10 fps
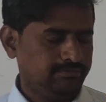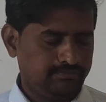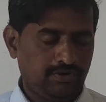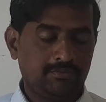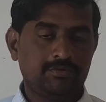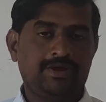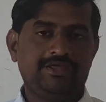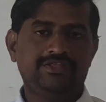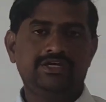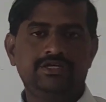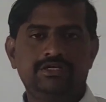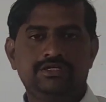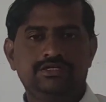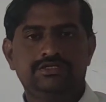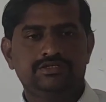formed by the
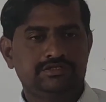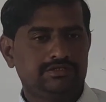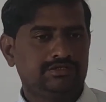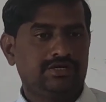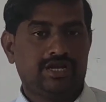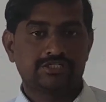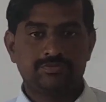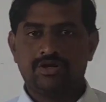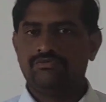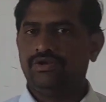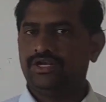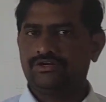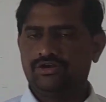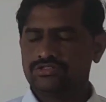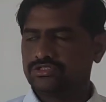transfer of
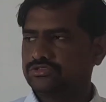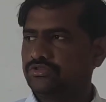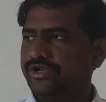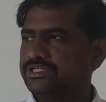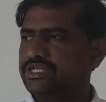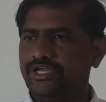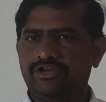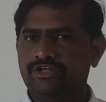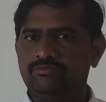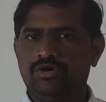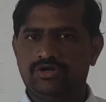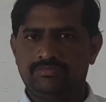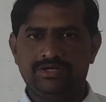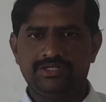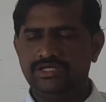electrons, so that is the ionic bond.
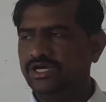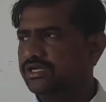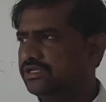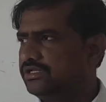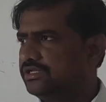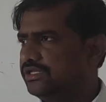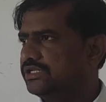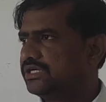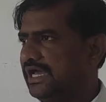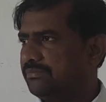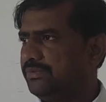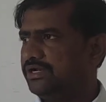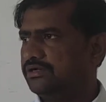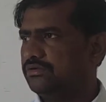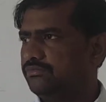But here in
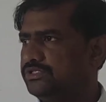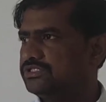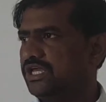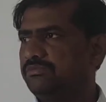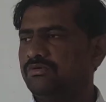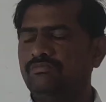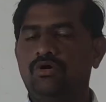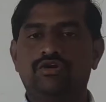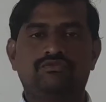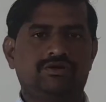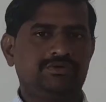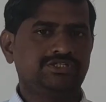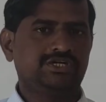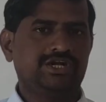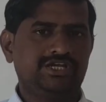carbon, which type of bond
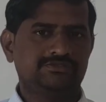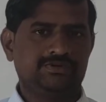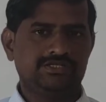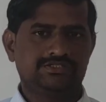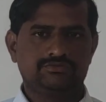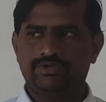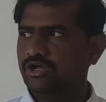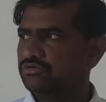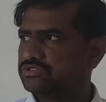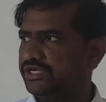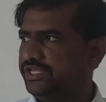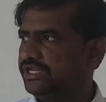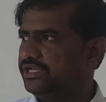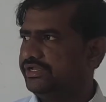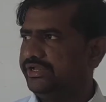formation takes place, we have to
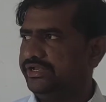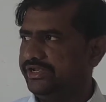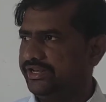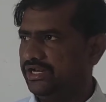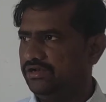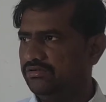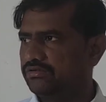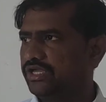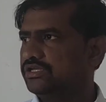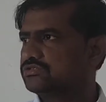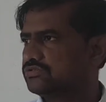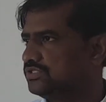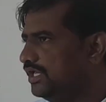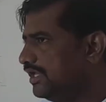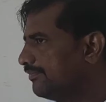study in detail. Okay, so
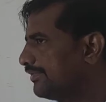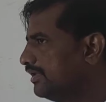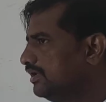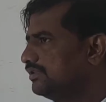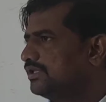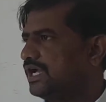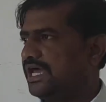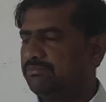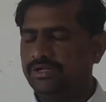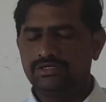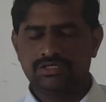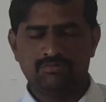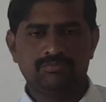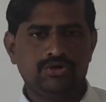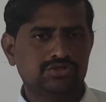here the carbon
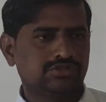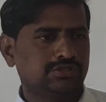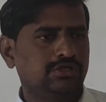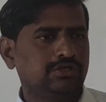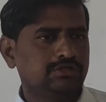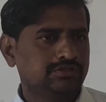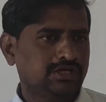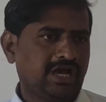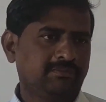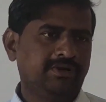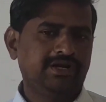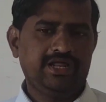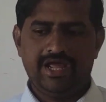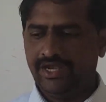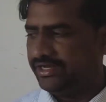compounds, the carbon
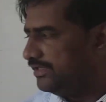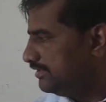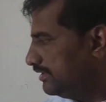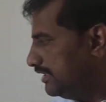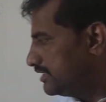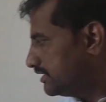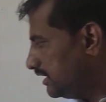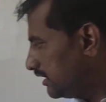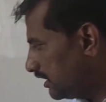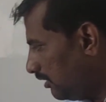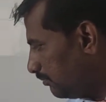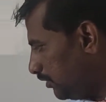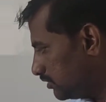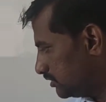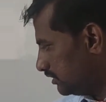and its compounds.